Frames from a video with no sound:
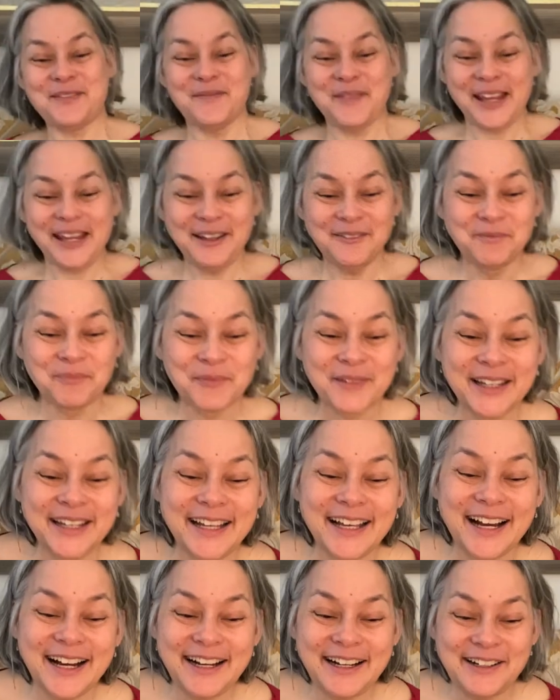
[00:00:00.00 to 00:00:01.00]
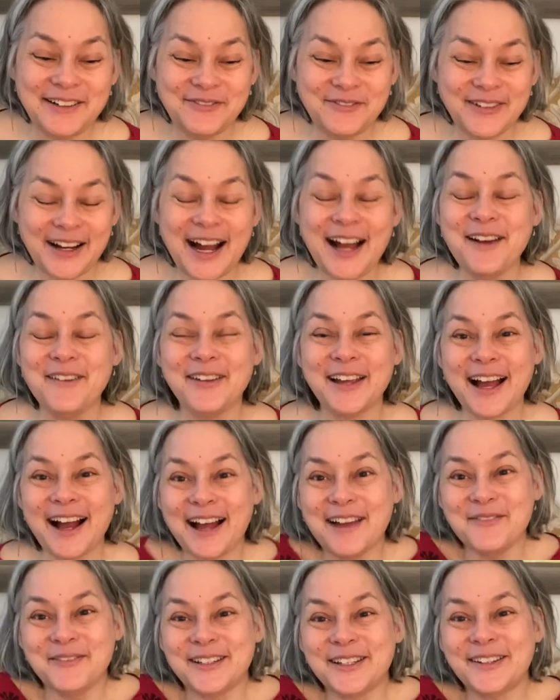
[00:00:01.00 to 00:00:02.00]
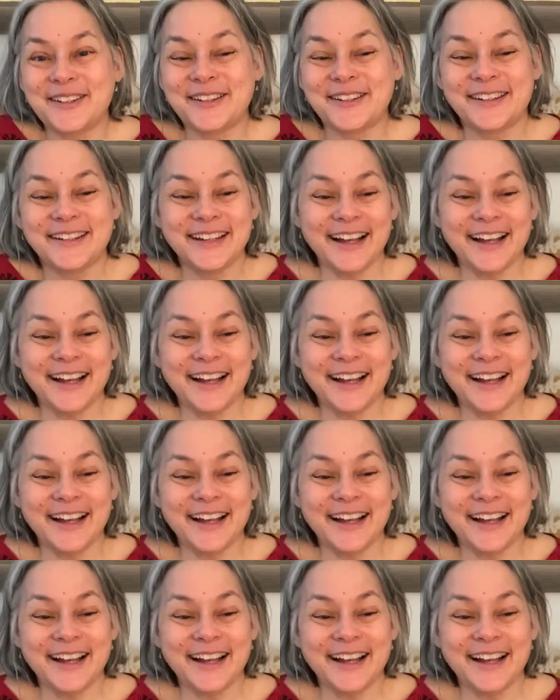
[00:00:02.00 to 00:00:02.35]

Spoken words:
me, I'm just